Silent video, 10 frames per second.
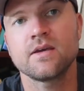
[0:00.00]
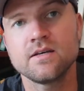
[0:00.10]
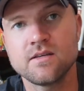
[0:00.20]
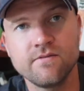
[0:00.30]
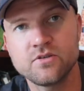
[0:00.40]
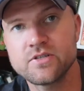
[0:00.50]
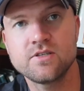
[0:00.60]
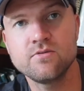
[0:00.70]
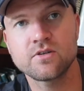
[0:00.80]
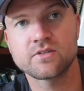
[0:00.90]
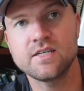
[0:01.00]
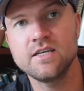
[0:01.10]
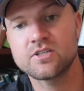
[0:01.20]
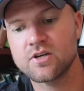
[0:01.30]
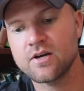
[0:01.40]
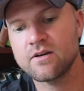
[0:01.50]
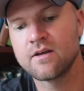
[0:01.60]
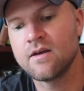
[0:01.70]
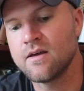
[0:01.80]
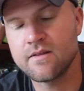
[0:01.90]
because if you just use your t-shirt,
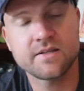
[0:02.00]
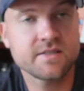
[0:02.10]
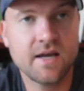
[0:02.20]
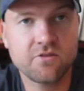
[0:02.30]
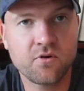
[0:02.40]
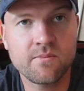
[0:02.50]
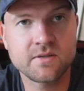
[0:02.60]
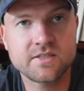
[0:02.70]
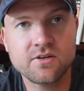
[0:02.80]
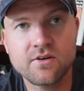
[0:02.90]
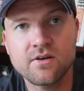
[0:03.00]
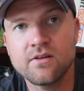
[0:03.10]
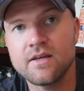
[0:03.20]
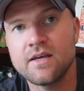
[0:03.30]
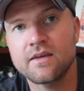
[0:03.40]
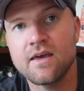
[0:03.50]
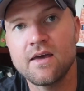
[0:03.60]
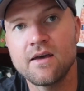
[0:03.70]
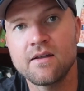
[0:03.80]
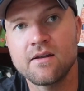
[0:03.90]
that's not the right material. It
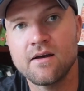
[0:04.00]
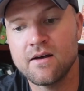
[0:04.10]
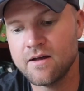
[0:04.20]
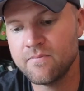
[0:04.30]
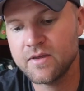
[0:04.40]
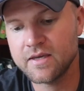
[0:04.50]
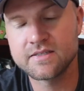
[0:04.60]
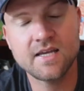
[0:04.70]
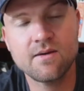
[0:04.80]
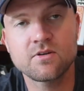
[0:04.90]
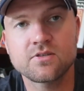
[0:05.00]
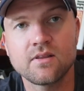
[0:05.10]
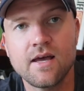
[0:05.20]
can damage the